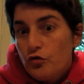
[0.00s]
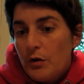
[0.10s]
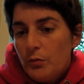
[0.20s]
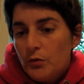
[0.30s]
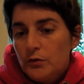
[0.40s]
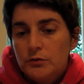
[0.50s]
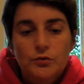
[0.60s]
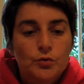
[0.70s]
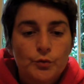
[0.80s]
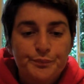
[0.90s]
troubled
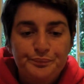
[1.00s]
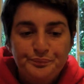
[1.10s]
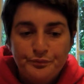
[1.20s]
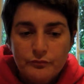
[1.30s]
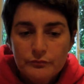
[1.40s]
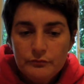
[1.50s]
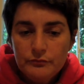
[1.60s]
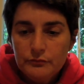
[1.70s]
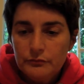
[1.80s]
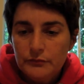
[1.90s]
or
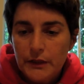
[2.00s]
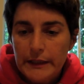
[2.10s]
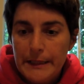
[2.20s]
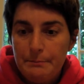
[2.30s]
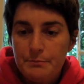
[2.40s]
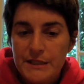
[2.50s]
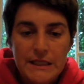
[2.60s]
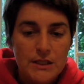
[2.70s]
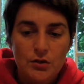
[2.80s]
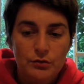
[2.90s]

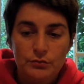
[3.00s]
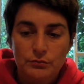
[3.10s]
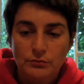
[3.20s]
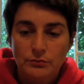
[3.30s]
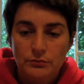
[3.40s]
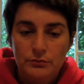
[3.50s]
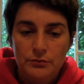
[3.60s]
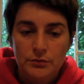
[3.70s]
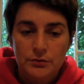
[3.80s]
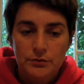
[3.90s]
limpid or
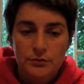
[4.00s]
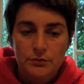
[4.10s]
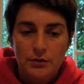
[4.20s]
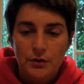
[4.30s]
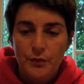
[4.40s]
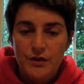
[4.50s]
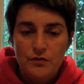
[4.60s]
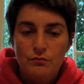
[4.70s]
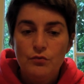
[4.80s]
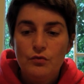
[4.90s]
and we need
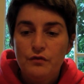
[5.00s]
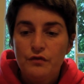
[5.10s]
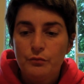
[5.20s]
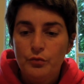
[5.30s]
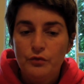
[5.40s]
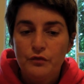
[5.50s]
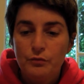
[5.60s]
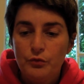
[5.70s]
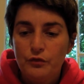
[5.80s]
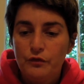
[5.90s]
to move move
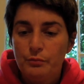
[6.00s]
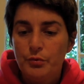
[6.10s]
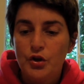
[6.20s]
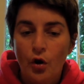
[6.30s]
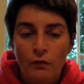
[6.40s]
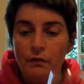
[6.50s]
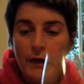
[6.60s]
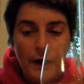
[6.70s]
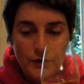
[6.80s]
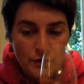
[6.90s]
move beyond
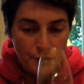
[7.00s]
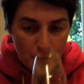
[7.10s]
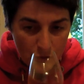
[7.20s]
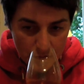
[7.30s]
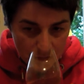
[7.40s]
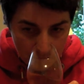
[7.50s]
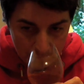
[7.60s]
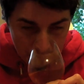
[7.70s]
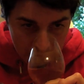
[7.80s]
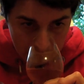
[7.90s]
that and just focus on
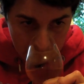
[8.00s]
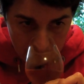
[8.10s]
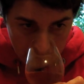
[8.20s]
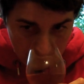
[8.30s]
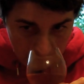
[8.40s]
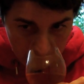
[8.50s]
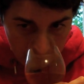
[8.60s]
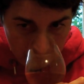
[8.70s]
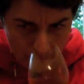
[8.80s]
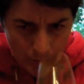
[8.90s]

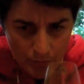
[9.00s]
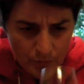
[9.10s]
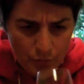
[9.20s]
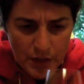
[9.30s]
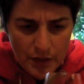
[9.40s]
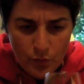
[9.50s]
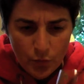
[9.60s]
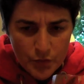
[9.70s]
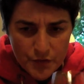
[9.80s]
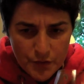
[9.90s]
you know the really
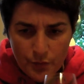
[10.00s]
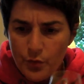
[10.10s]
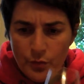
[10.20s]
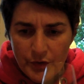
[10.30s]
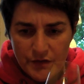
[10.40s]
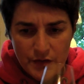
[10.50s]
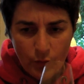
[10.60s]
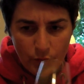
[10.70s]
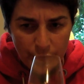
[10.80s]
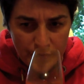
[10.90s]
gorgeous aromas that
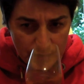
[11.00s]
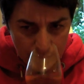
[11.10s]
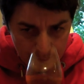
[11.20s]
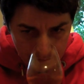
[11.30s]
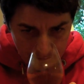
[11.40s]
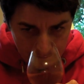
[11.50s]
all these